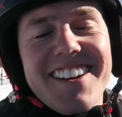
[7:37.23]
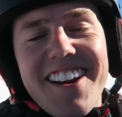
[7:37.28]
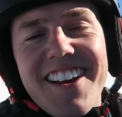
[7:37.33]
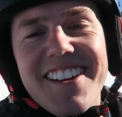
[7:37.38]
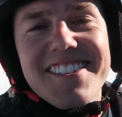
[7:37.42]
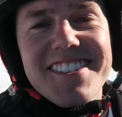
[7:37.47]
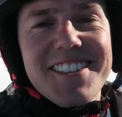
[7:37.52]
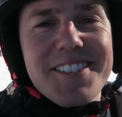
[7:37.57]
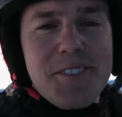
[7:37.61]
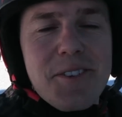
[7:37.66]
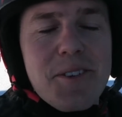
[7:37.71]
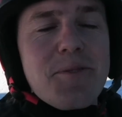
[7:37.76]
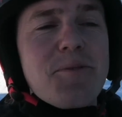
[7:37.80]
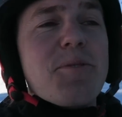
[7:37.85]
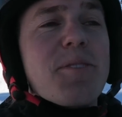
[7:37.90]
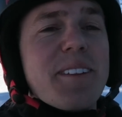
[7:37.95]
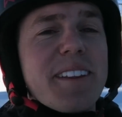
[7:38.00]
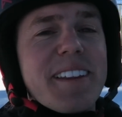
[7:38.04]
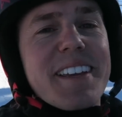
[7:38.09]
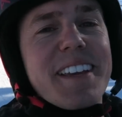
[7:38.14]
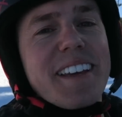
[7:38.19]
They're actually doing
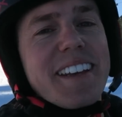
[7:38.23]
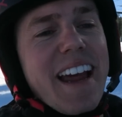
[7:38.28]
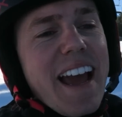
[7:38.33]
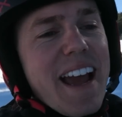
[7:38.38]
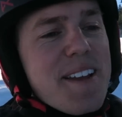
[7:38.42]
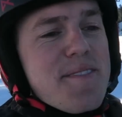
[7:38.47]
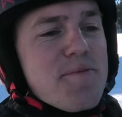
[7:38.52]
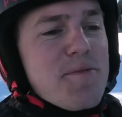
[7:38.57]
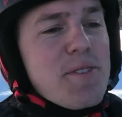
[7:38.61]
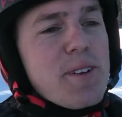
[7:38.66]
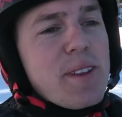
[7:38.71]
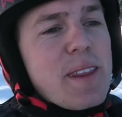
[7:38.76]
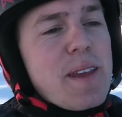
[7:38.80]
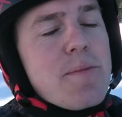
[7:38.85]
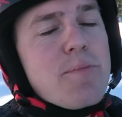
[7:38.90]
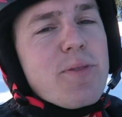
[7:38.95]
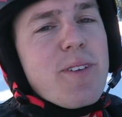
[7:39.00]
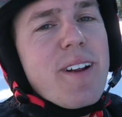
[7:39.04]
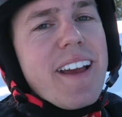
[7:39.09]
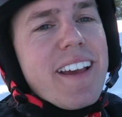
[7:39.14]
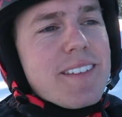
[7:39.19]
really good. I'm really
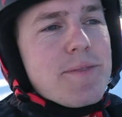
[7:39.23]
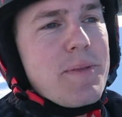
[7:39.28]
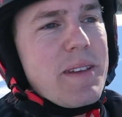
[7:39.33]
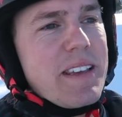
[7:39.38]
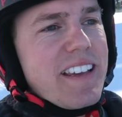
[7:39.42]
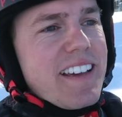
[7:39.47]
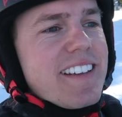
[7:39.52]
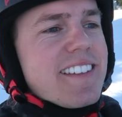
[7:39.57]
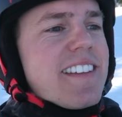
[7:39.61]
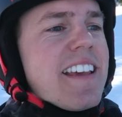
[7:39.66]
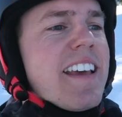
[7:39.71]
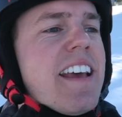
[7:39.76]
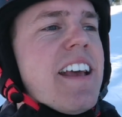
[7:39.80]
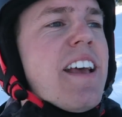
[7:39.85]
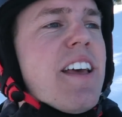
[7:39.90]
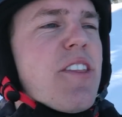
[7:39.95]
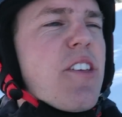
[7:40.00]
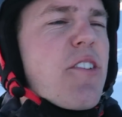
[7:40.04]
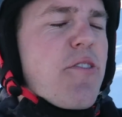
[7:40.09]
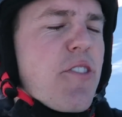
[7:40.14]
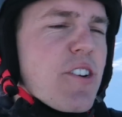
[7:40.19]
impressed because
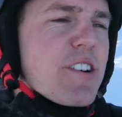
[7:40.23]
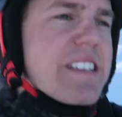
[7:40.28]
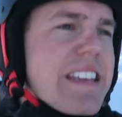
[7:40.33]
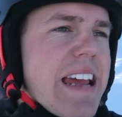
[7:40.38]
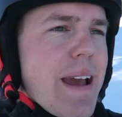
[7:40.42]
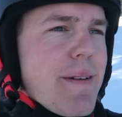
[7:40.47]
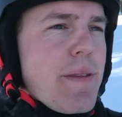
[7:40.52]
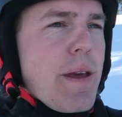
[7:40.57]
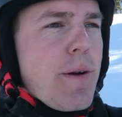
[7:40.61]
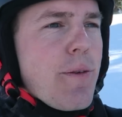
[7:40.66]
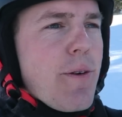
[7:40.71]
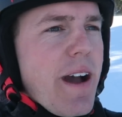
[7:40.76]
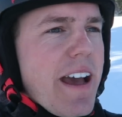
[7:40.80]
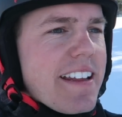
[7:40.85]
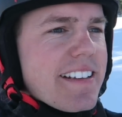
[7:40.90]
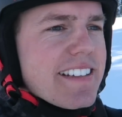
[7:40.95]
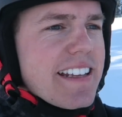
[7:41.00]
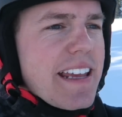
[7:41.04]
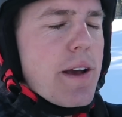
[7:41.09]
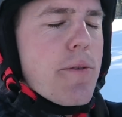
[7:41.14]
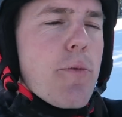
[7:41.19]
the first time they
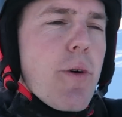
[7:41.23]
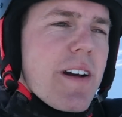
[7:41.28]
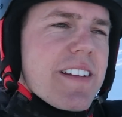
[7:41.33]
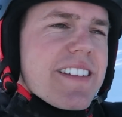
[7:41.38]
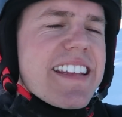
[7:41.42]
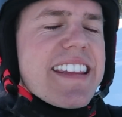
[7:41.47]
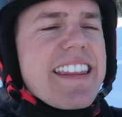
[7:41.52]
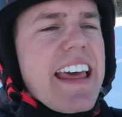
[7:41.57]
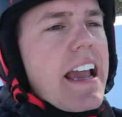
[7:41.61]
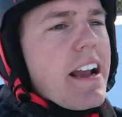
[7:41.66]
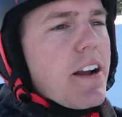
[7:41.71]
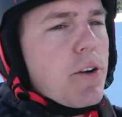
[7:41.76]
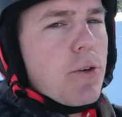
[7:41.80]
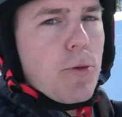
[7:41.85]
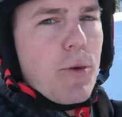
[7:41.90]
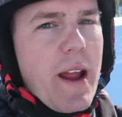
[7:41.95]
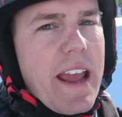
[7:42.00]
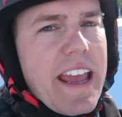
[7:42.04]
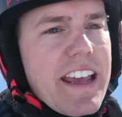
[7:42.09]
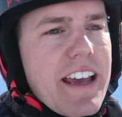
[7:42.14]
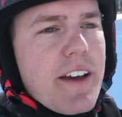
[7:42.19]
went, it wasn't that
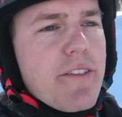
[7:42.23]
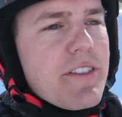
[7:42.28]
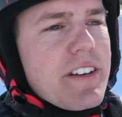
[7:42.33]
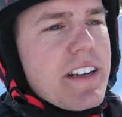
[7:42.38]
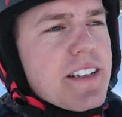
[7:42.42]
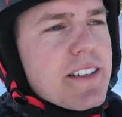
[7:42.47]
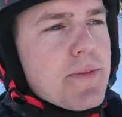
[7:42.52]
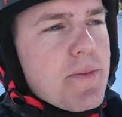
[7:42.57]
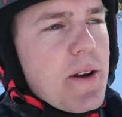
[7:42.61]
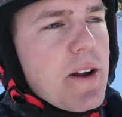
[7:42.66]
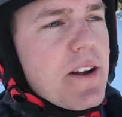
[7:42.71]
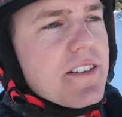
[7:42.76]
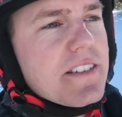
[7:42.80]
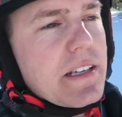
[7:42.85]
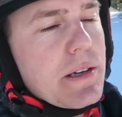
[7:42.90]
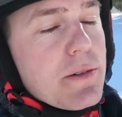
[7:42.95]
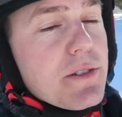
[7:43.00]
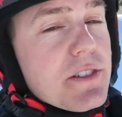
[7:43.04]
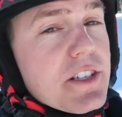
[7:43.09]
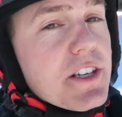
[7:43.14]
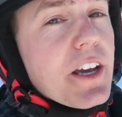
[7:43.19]
great of an experience.
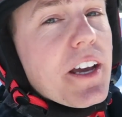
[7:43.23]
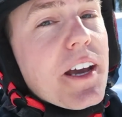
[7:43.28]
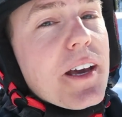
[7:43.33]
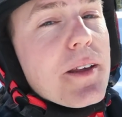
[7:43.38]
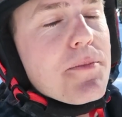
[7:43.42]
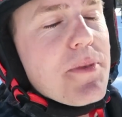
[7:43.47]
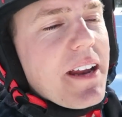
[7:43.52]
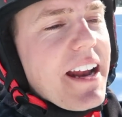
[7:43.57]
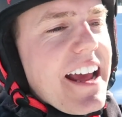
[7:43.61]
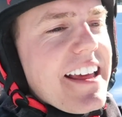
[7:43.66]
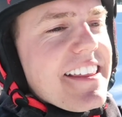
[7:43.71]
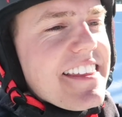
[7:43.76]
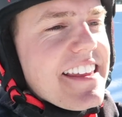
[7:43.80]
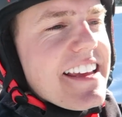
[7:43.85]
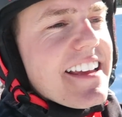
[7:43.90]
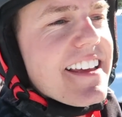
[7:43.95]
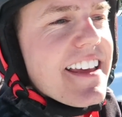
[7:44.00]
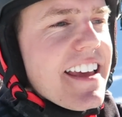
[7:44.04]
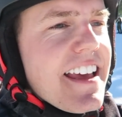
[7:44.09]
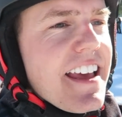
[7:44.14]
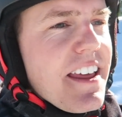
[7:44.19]
It was good, but I
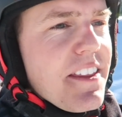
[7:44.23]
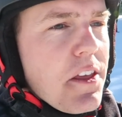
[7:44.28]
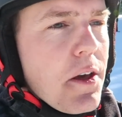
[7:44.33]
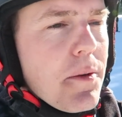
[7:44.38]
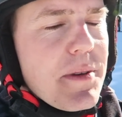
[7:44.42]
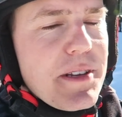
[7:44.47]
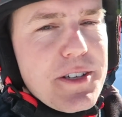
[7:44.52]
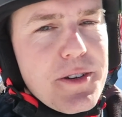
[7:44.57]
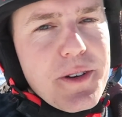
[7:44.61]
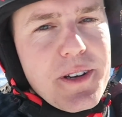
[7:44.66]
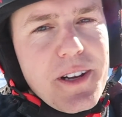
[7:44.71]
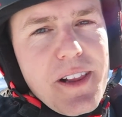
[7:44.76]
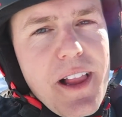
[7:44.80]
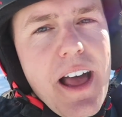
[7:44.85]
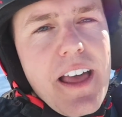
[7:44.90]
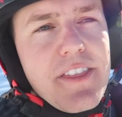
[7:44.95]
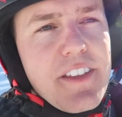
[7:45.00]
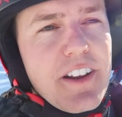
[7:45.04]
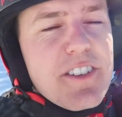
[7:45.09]
think they'll be doing a lot.